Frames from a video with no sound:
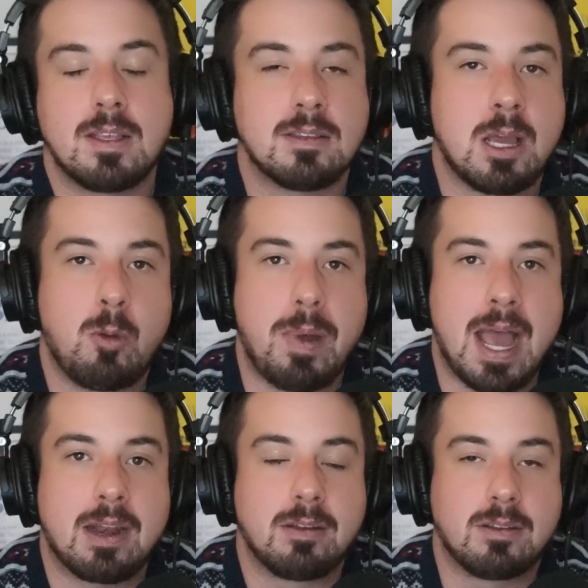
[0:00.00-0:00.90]
how
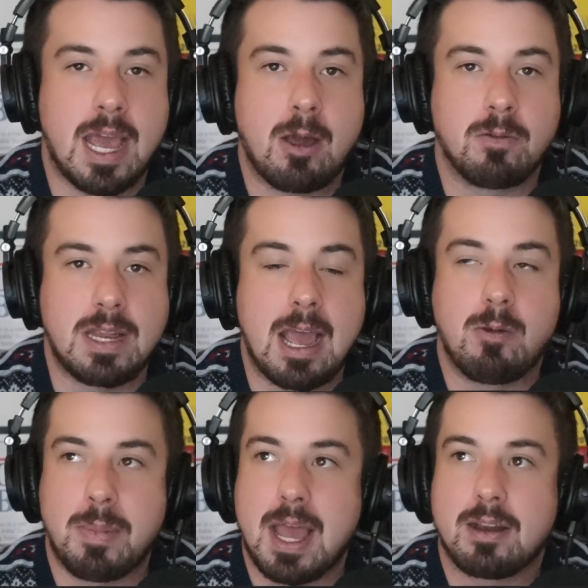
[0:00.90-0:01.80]

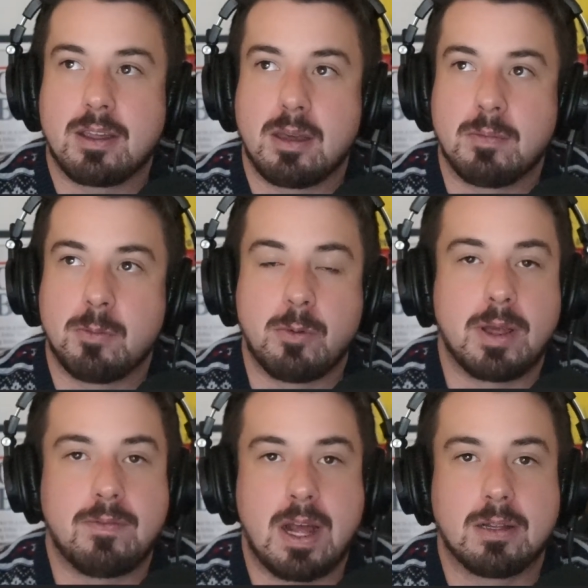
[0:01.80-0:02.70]
down bad I am about
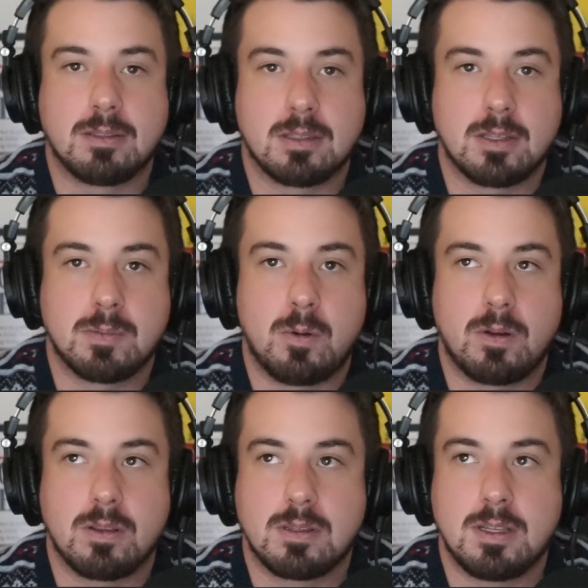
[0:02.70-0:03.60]
my Falcons at this
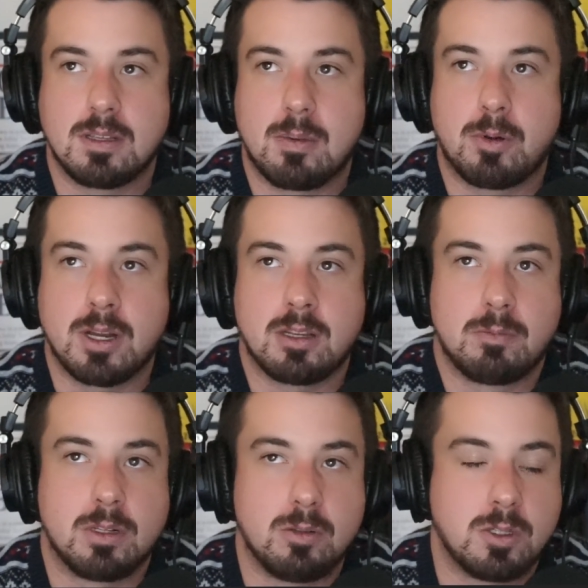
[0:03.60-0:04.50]
point in the season. I'm predicting
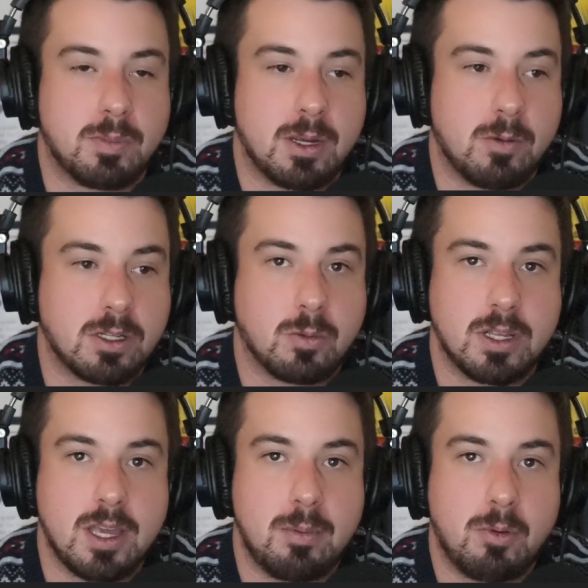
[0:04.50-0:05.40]
them to lose by
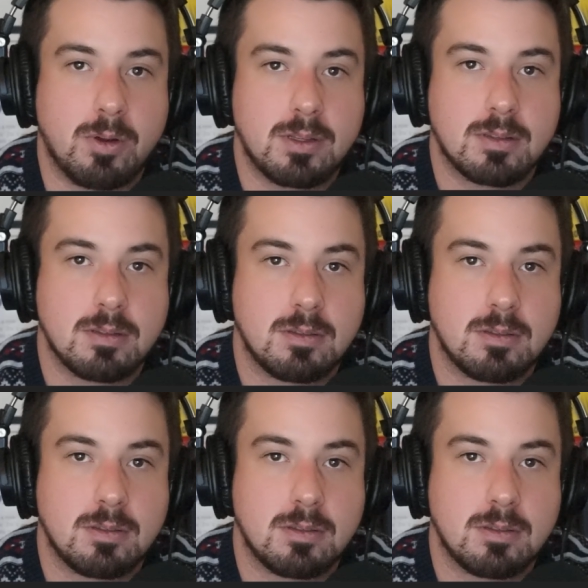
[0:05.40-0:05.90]
28 points